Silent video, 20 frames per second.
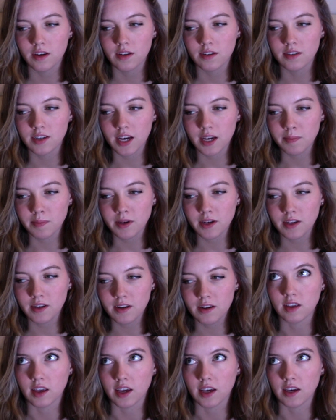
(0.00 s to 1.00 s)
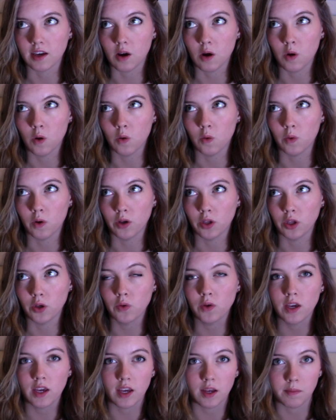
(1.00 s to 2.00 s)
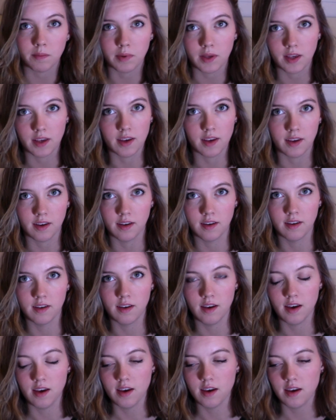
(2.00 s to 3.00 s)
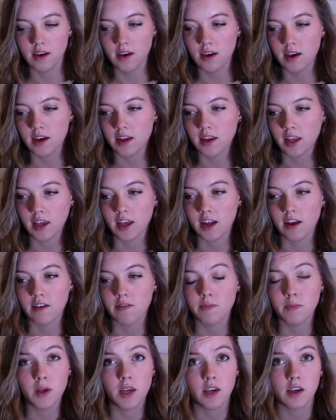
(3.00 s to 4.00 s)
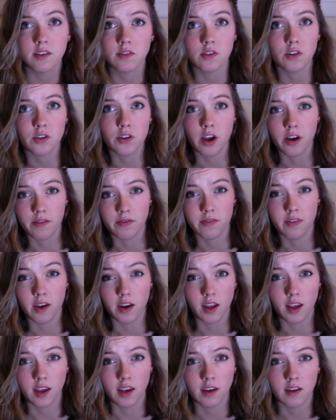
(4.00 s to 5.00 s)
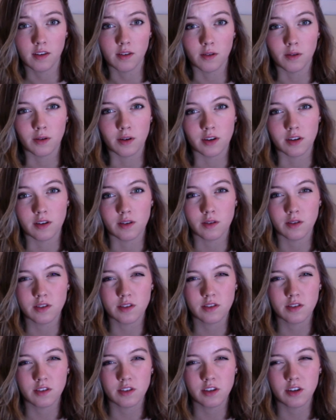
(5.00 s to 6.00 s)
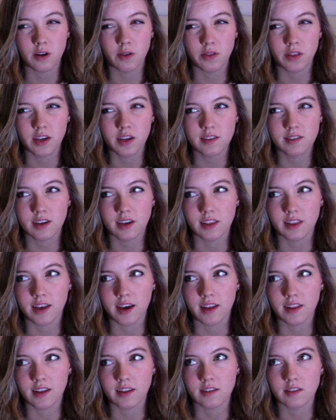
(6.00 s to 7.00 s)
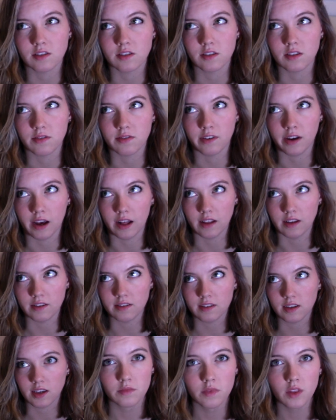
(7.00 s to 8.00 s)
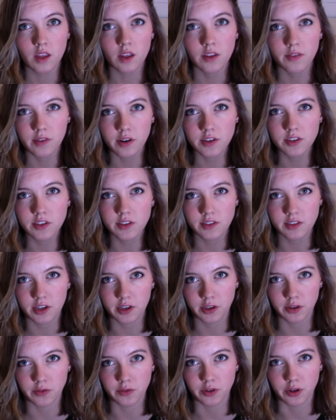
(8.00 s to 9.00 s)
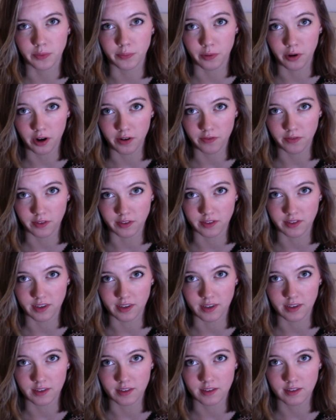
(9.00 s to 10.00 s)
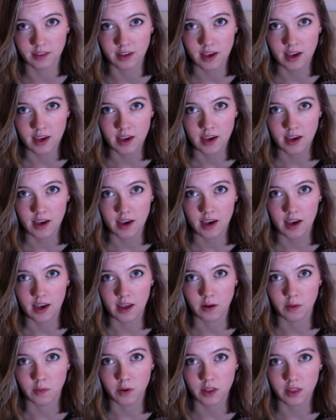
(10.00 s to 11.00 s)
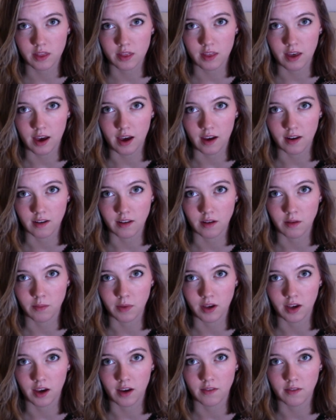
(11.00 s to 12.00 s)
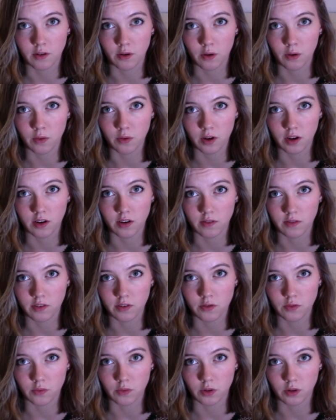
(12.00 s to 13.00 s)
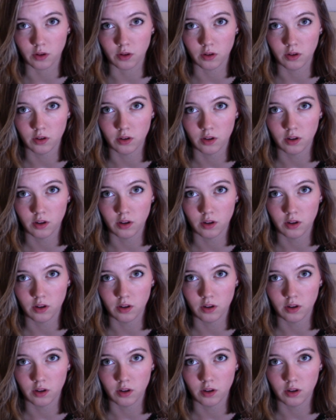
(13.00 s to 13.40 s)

typing. Like, oh, well, you can't be an ENFP because you're not funny, or you know, things like that. That's just a fallacy. The functions tell you your preferences, and with that, you may have your own individual